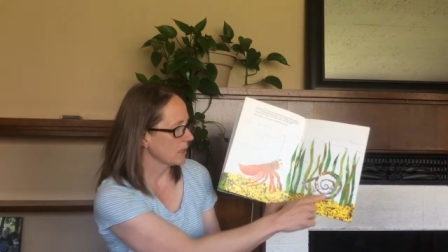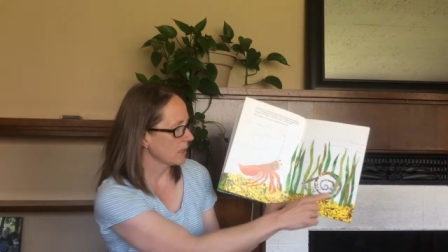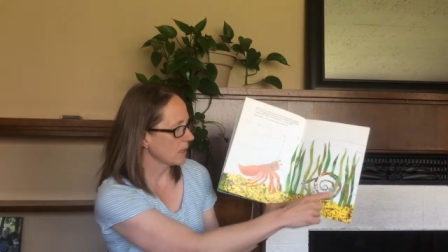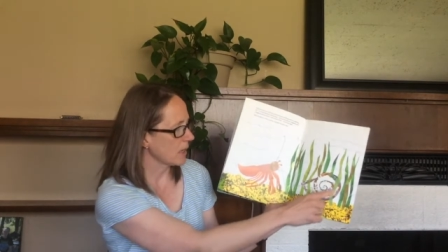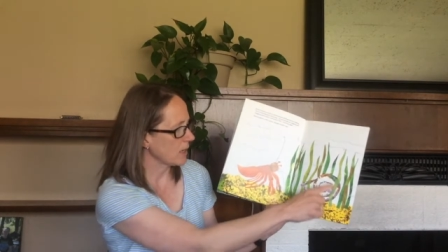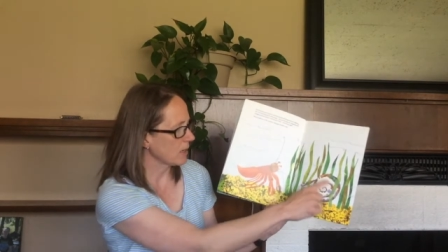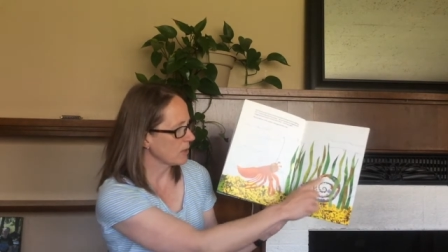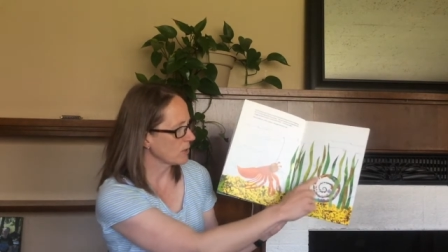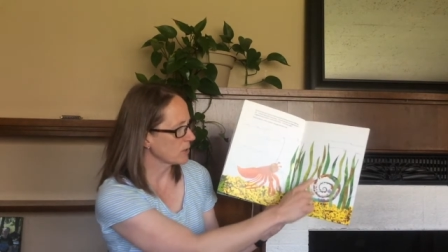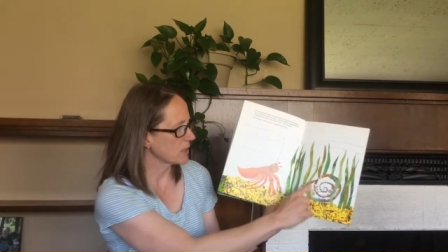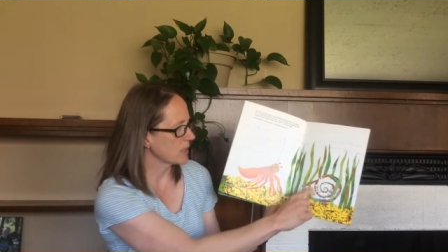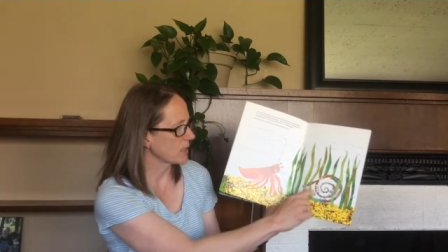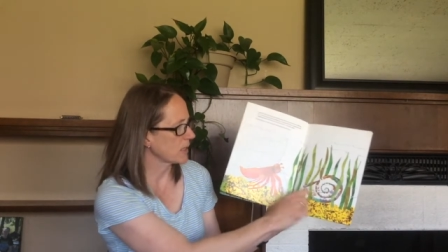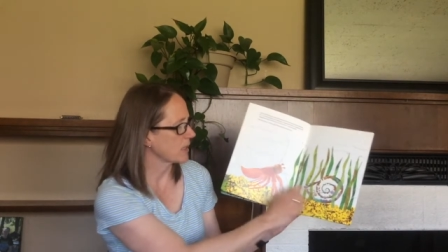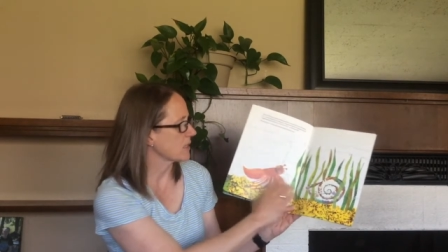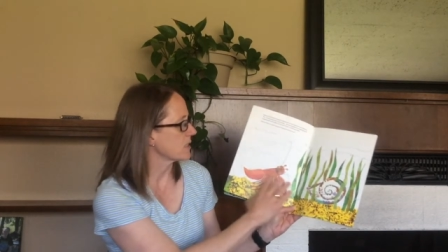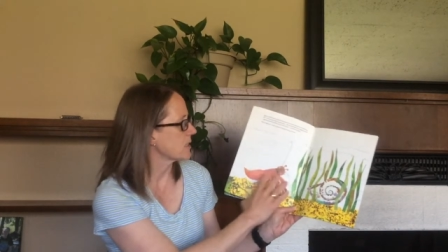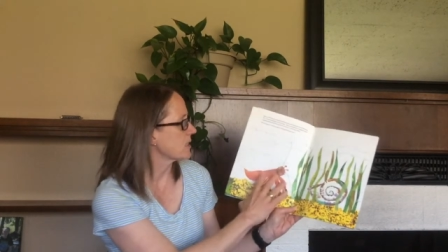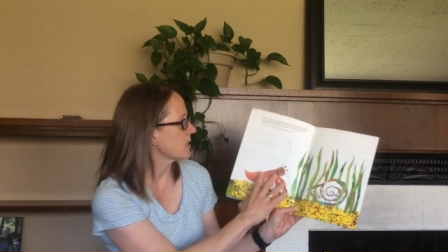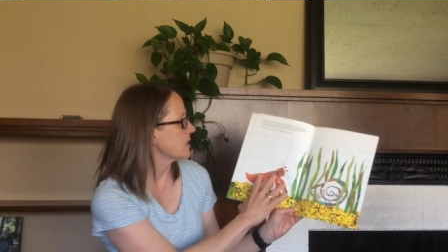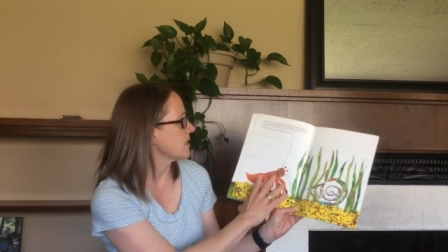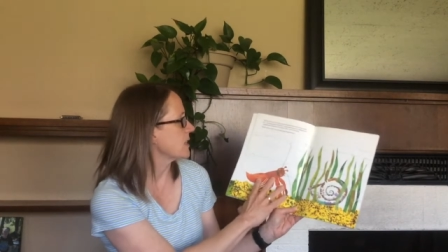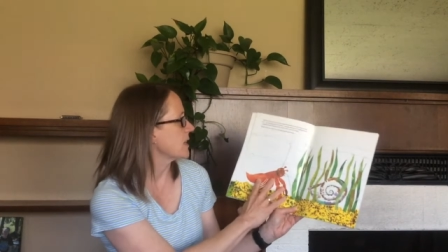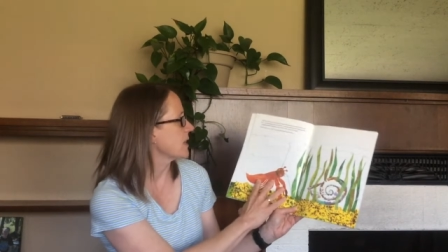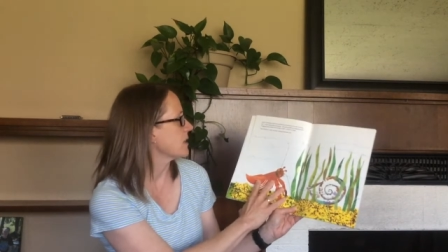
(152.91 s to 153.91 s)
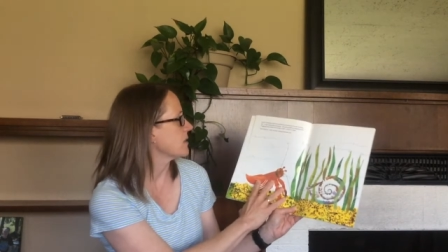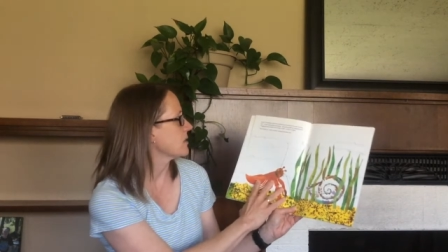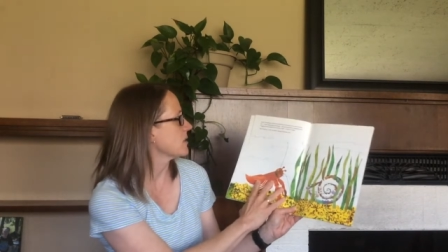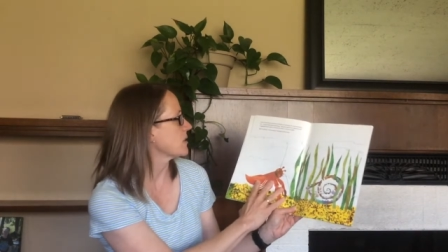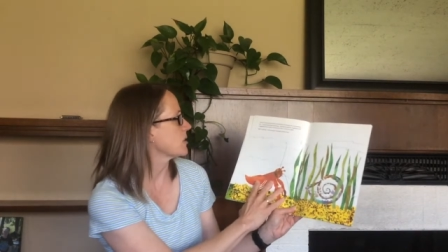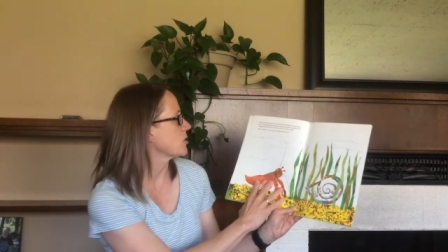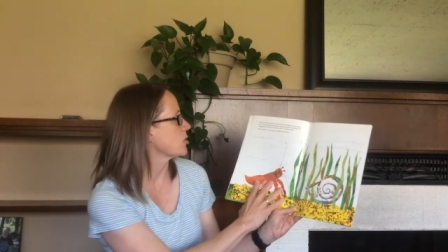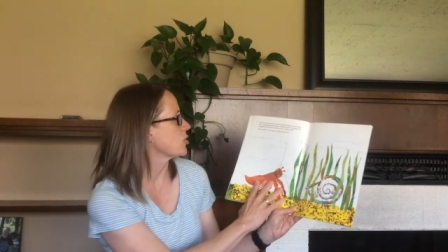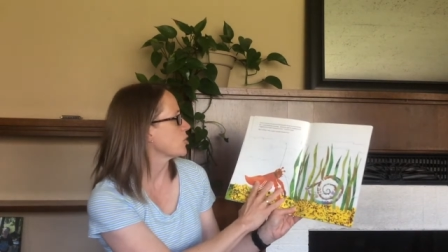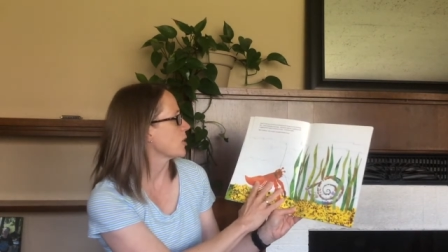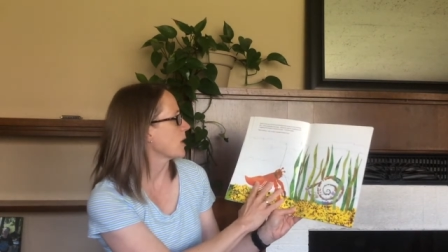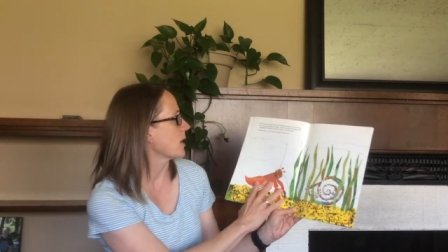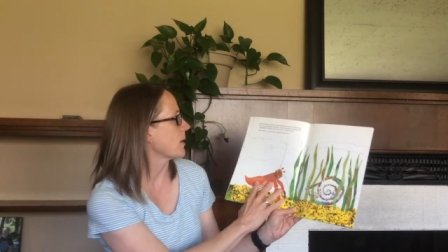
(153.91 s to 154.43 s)
Kind of looks like a
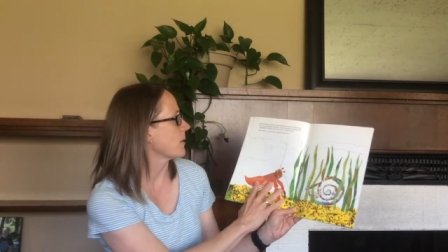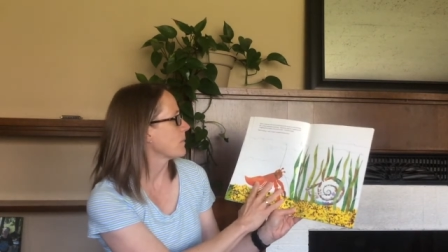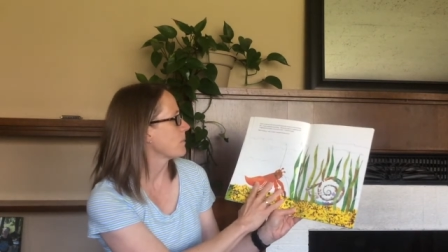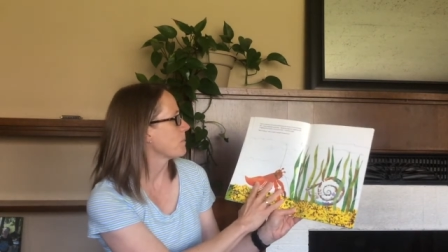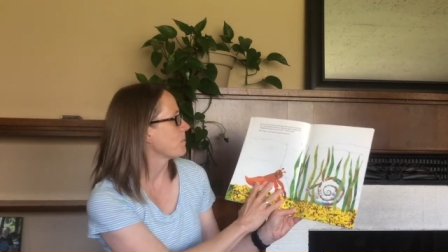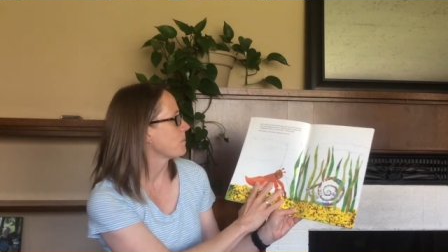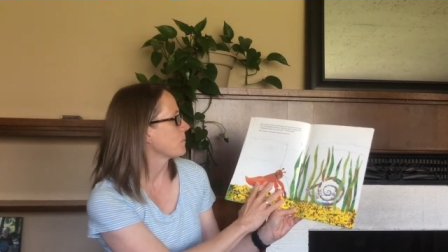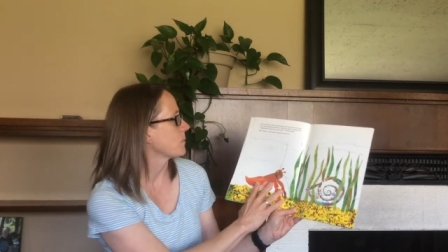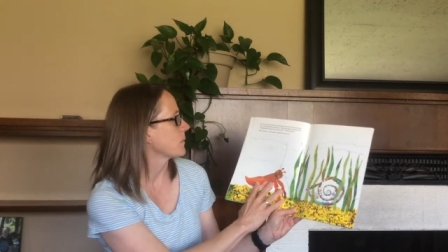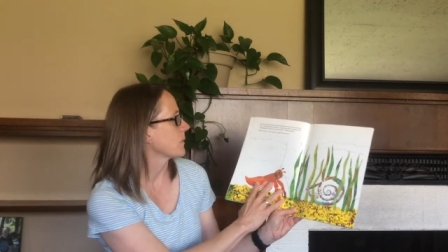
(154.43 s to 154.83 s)
snail's shell.